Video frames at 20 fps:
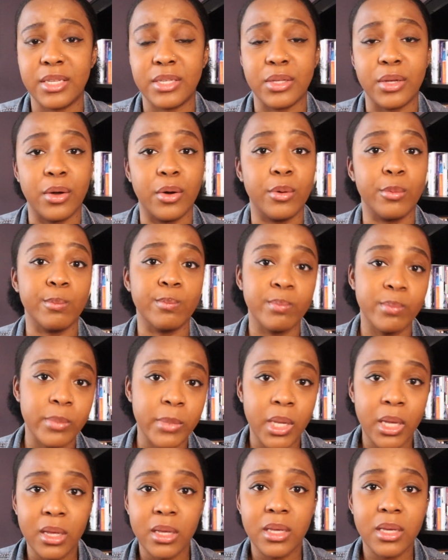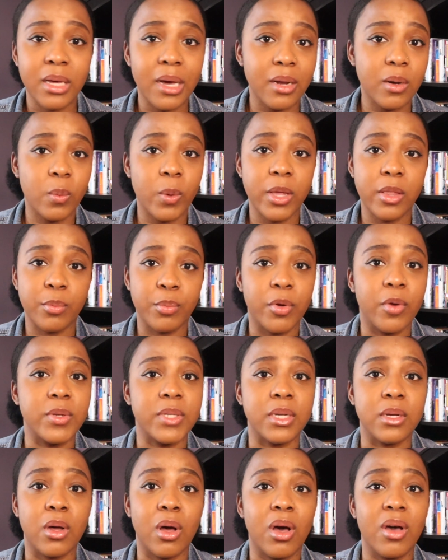So you gotta weigh the
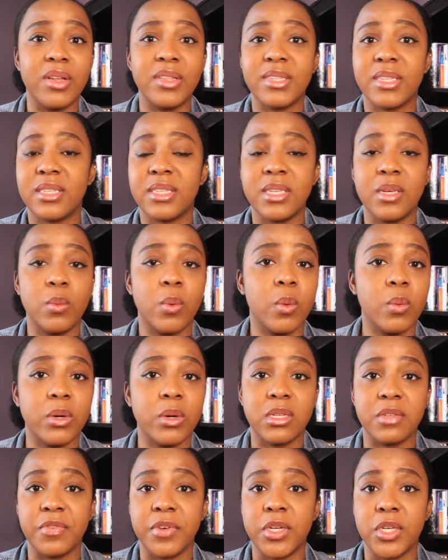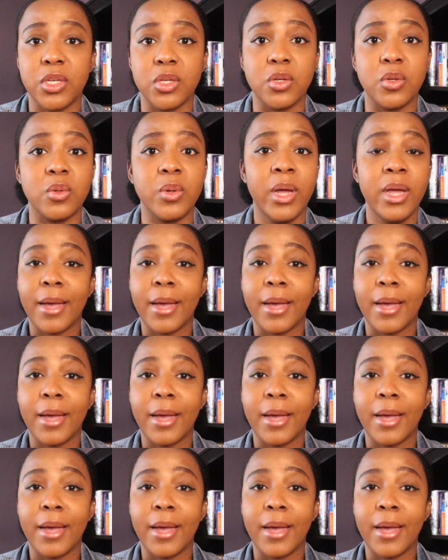pros and cons, see what for you.